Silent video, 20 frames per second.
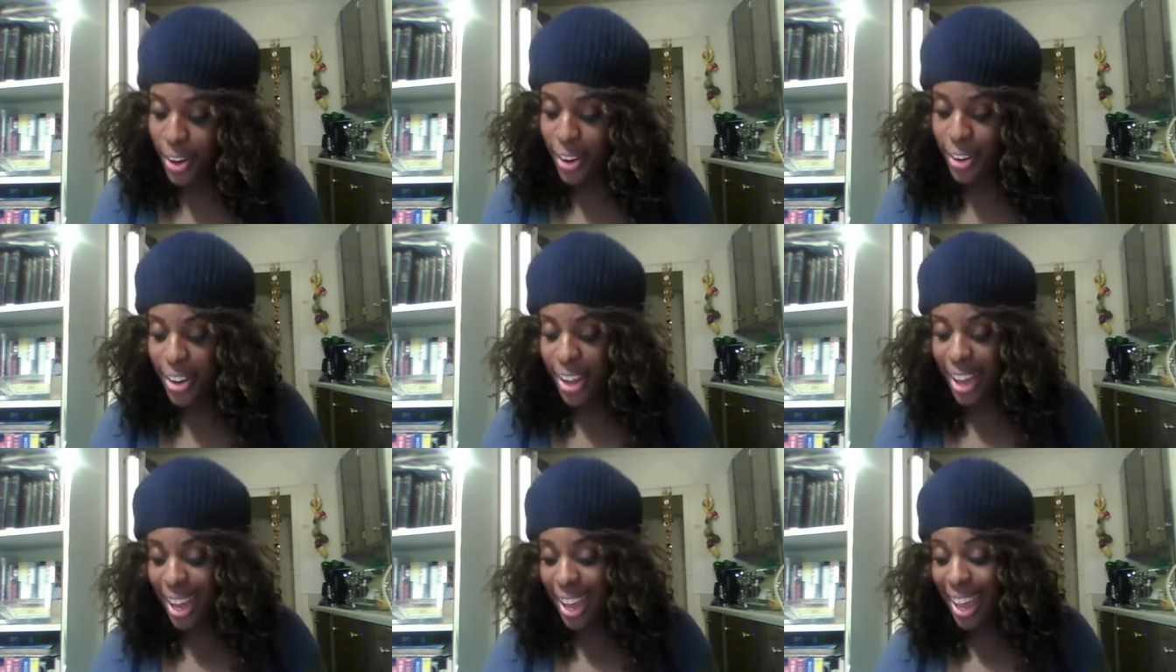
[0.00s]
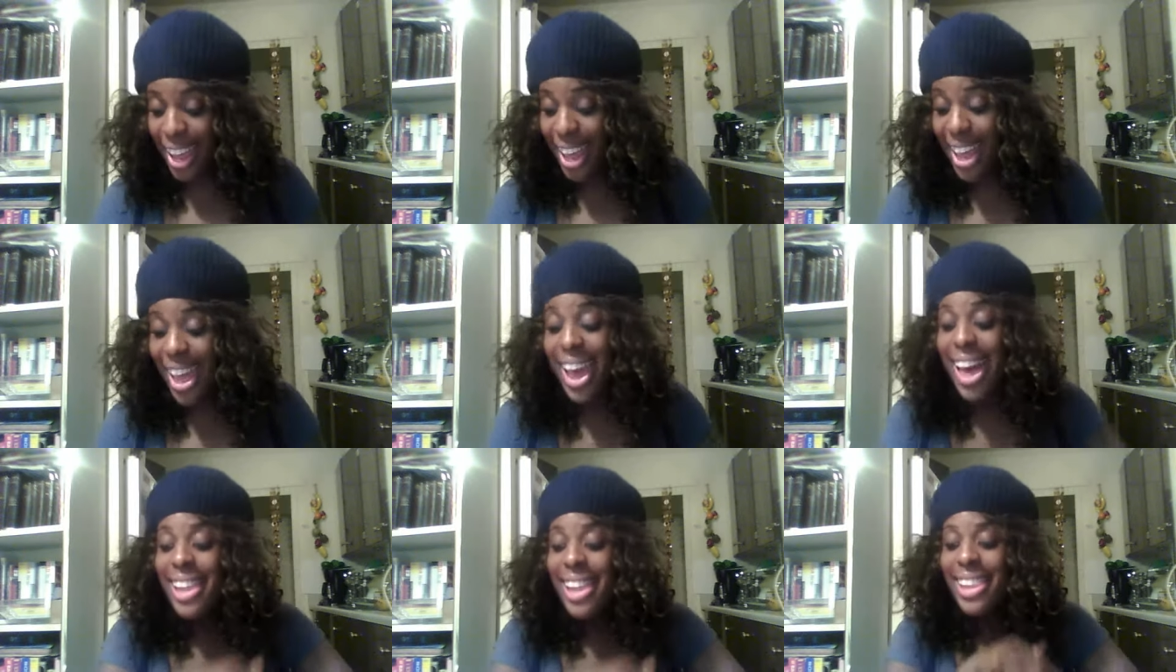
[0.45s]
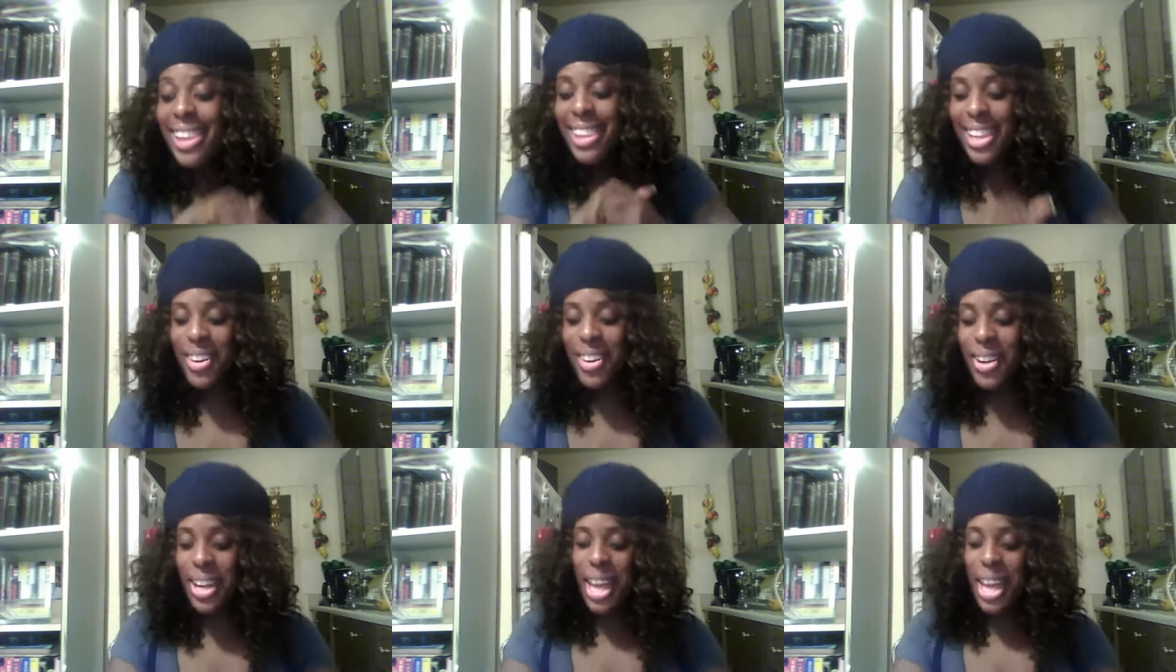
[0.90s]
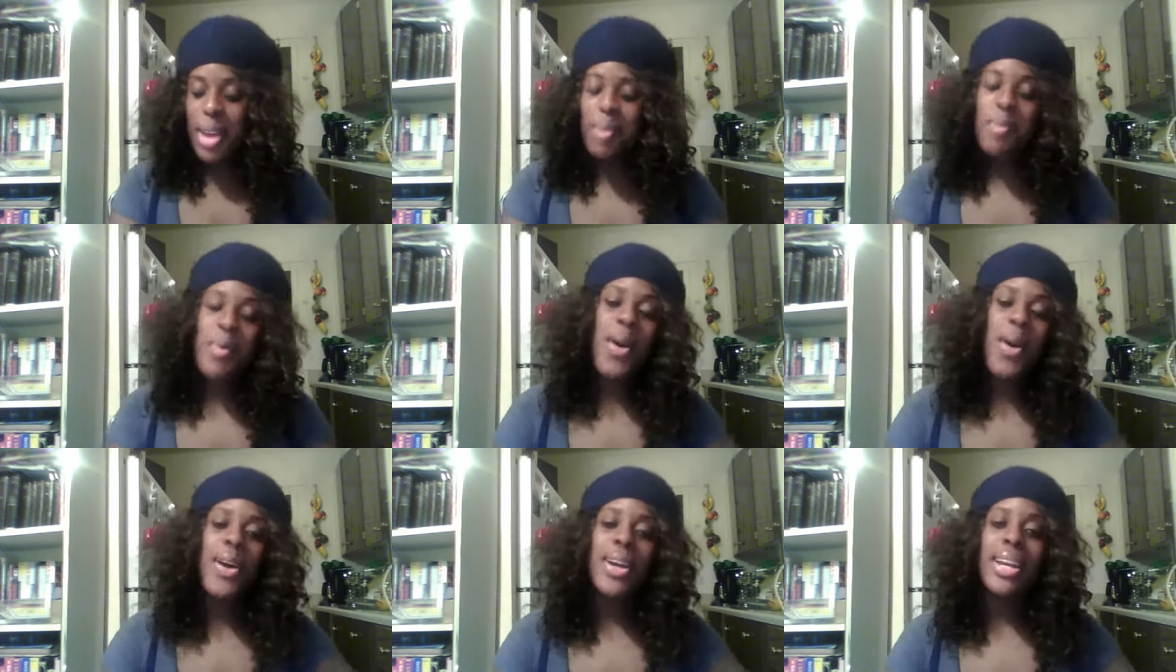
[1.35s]
okay? Lil
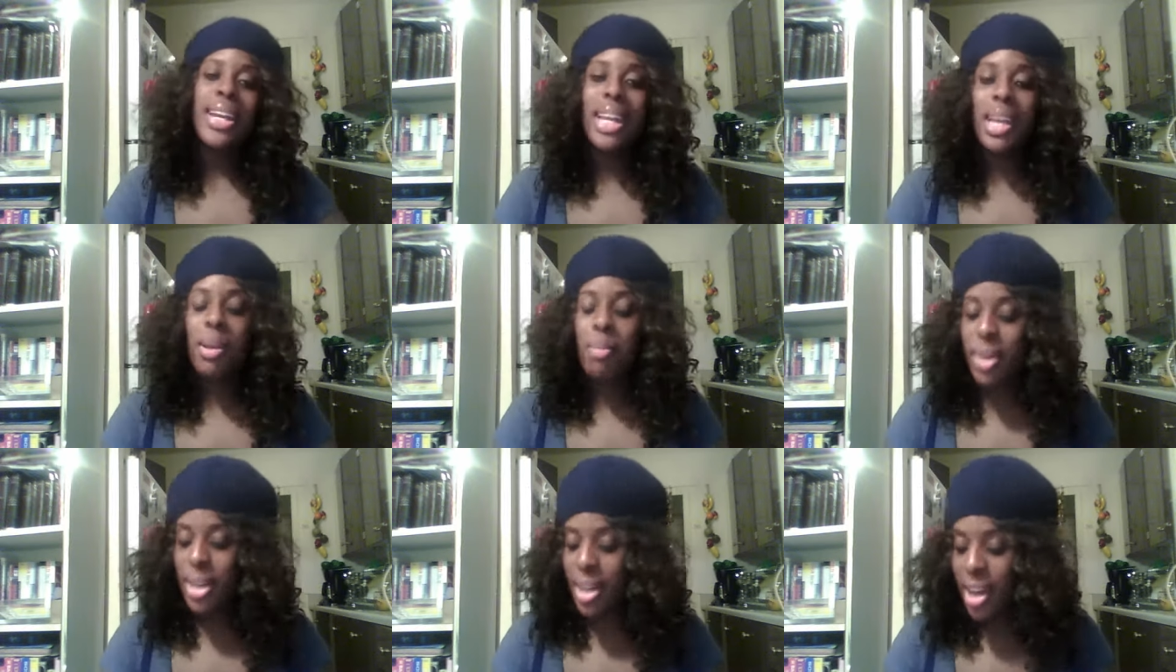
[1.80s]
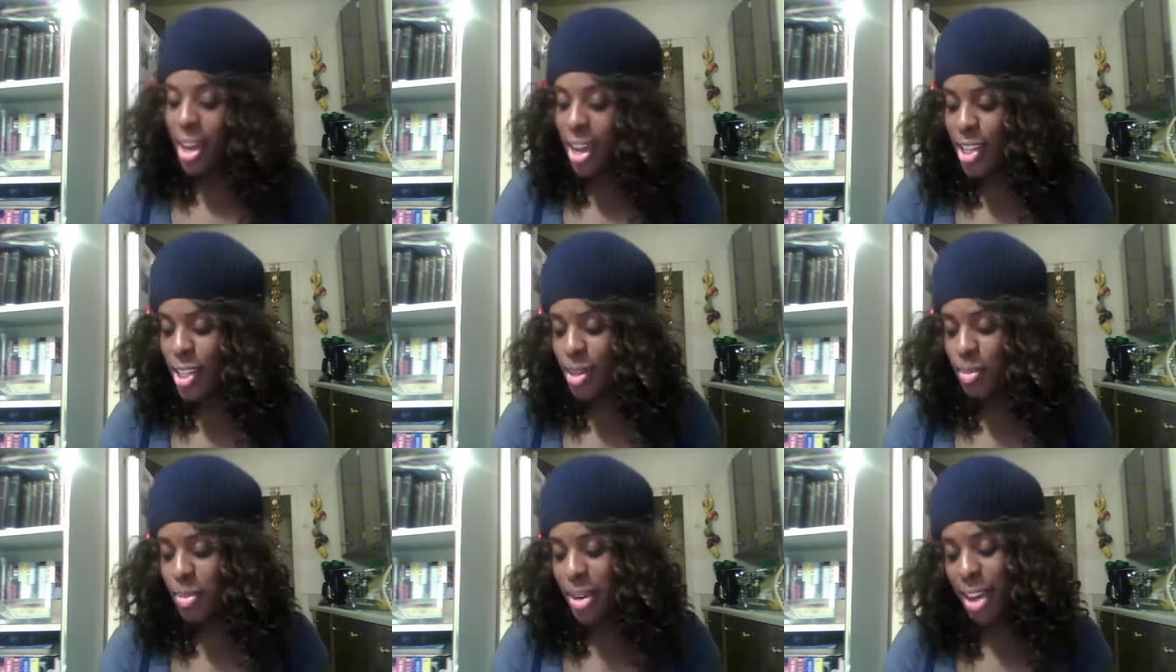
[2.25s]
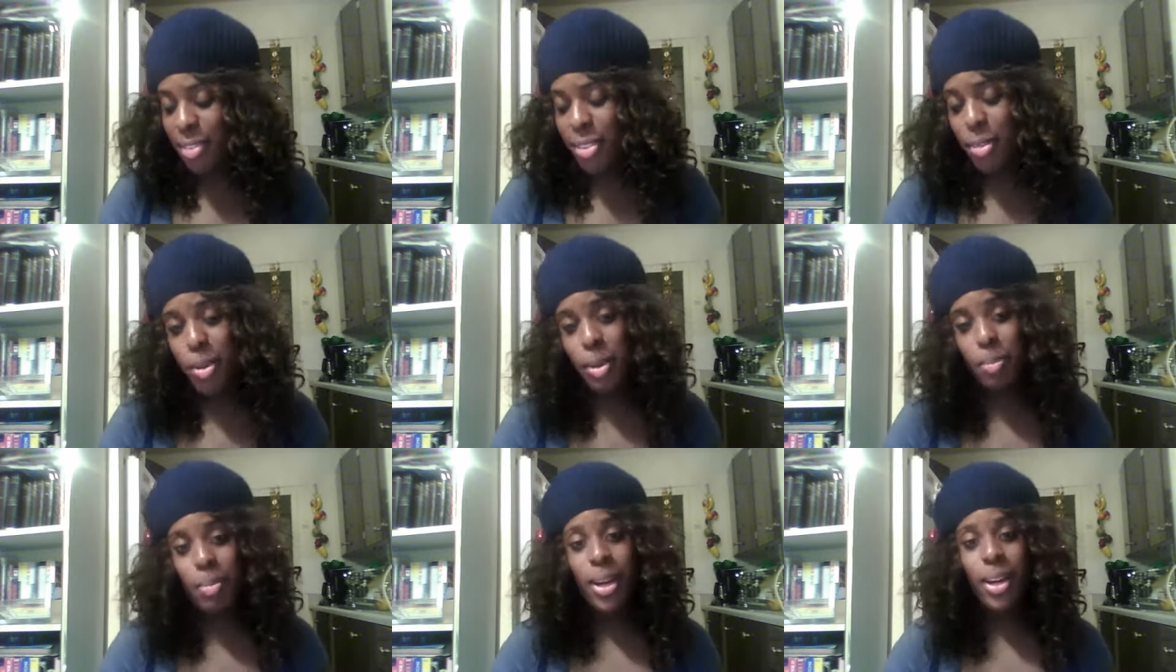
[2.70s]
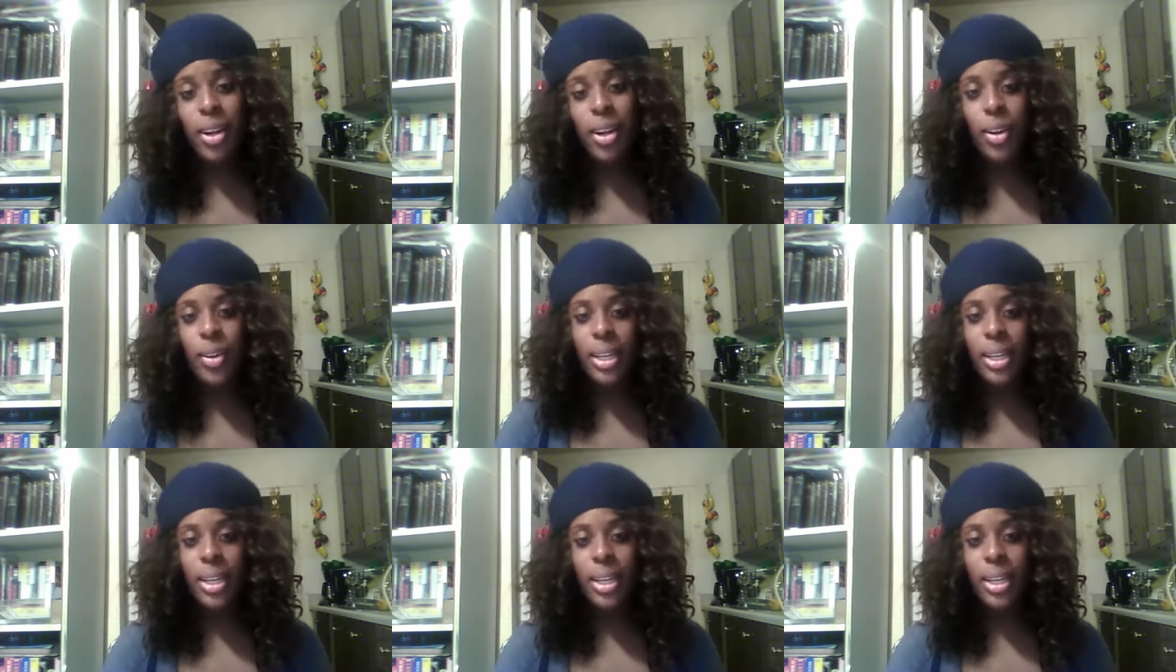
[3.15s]
Kim or Nicki Minaj. I'm going to have to pick my girl